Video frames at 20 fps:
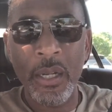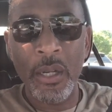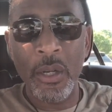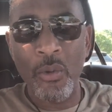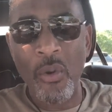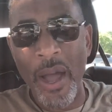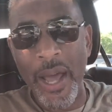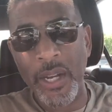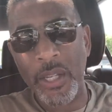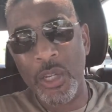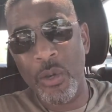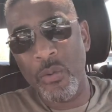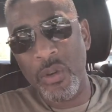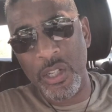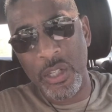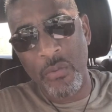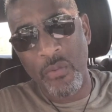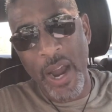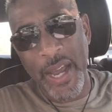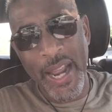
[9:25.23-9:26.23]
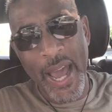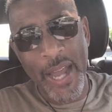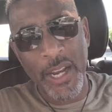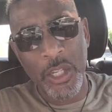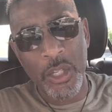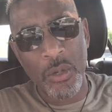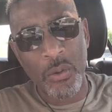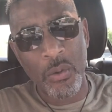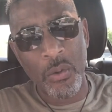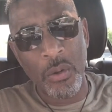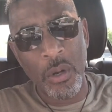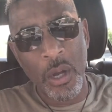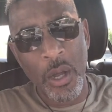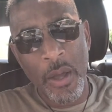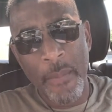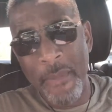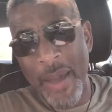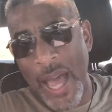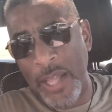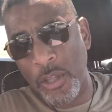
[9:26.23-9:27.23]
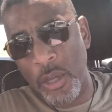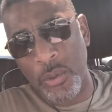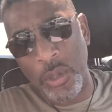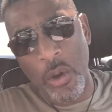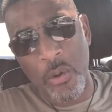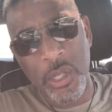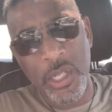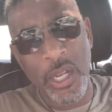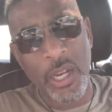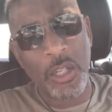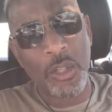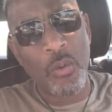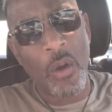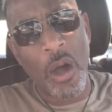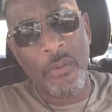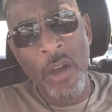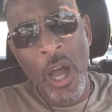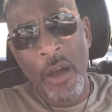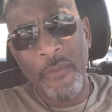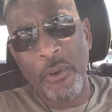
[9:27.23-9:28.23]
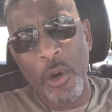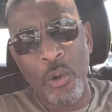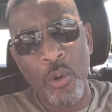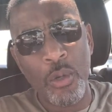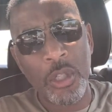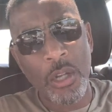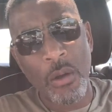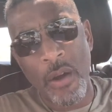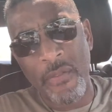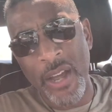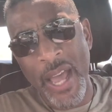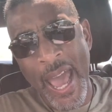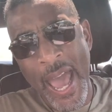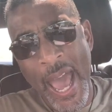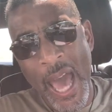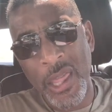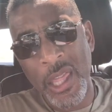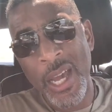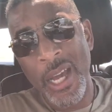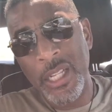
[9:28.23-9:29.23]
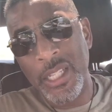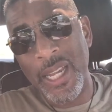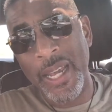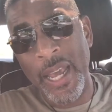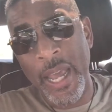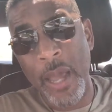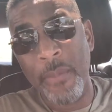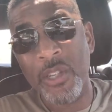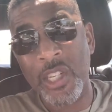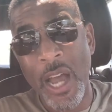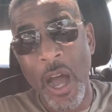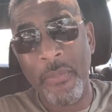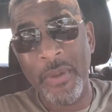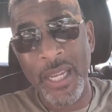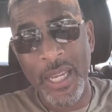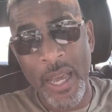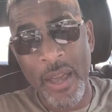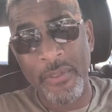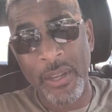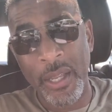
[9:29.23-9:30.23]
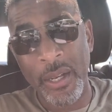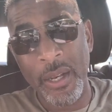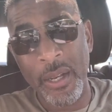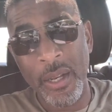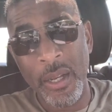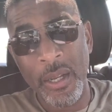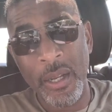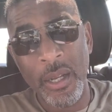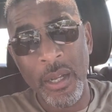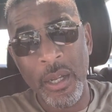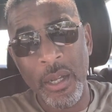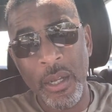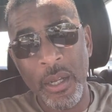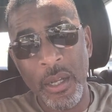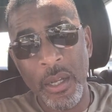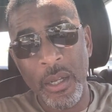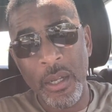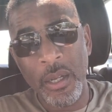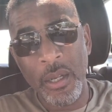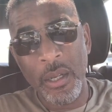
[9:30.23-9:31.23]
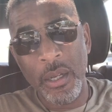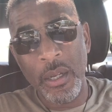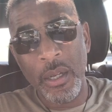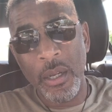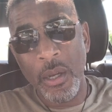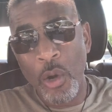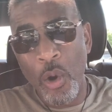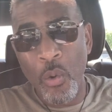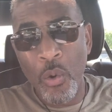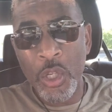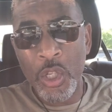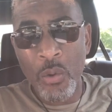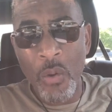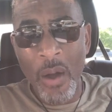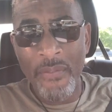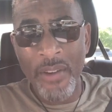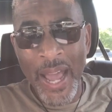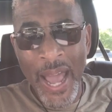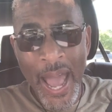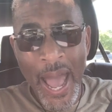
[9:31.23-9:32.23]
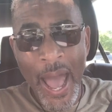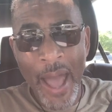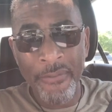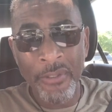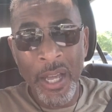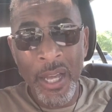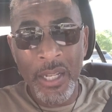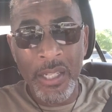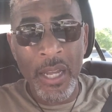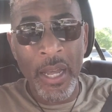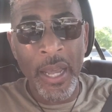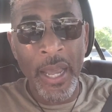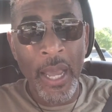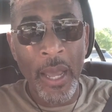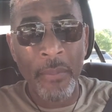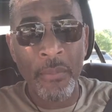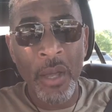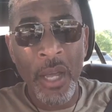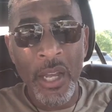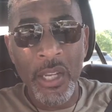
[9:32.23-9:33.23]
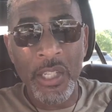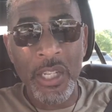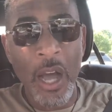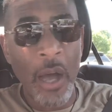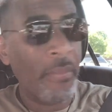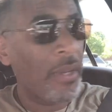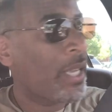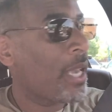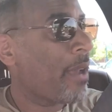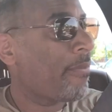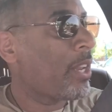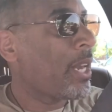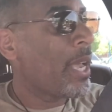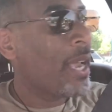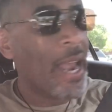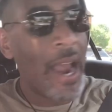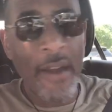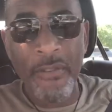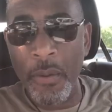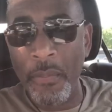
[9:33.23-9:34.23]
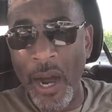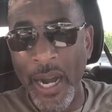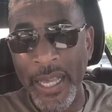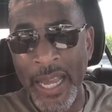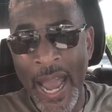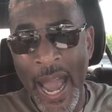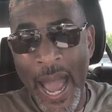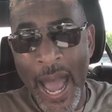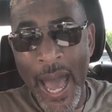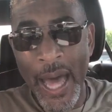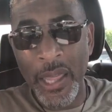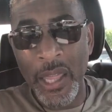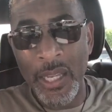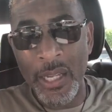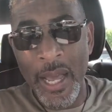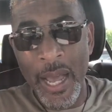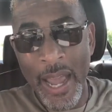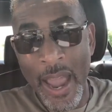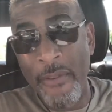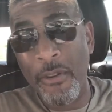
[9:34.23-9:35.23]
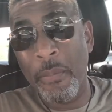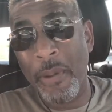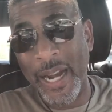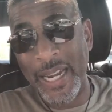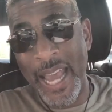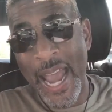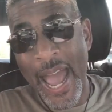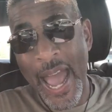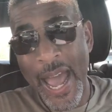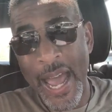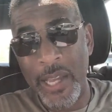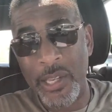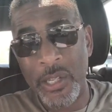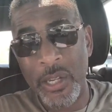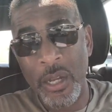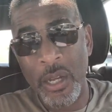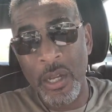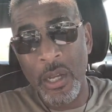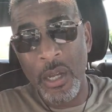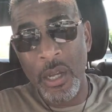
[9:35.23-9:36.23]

Gratitude is the right attitude. Matthew 13 and 12. But whosoever hath, to him shall be given. Whosoever hath, to him shall be given. Everybody hath. Everybody has.